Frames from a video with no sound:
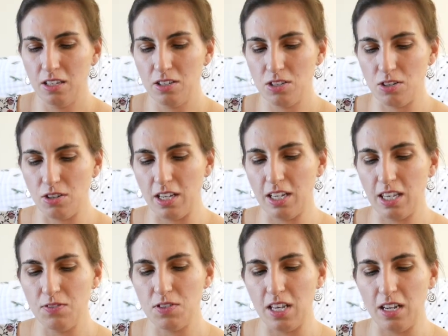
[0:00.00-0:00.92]
So then it
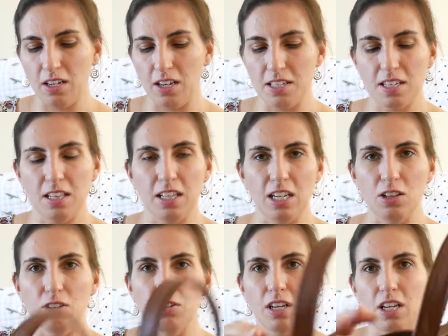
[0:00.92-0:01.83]
gives that nice clean
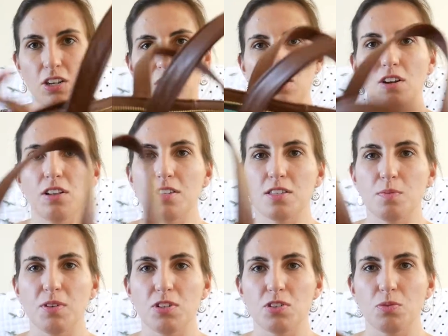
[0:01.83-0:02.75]
look, and you can only
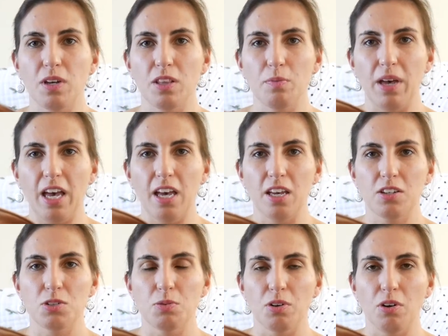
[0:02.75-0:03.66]
zip it to where
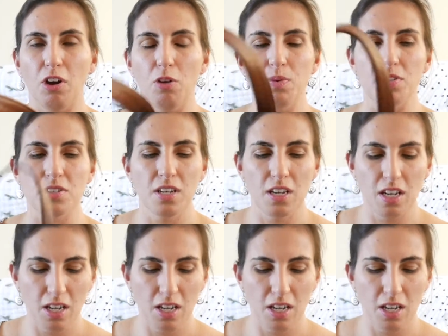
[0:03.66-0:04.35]
it opens.